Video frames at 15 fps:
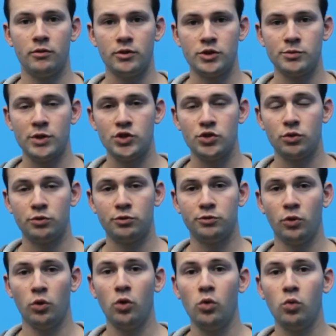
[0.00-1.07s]
special
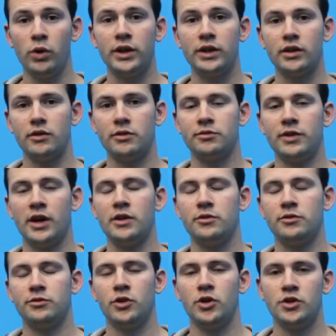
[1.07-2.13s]
4-week
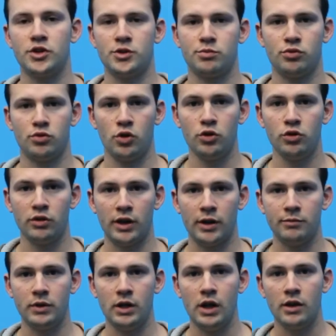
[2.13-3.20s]
Fat Furnace
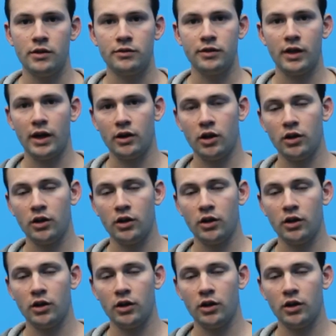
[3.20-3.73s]
program that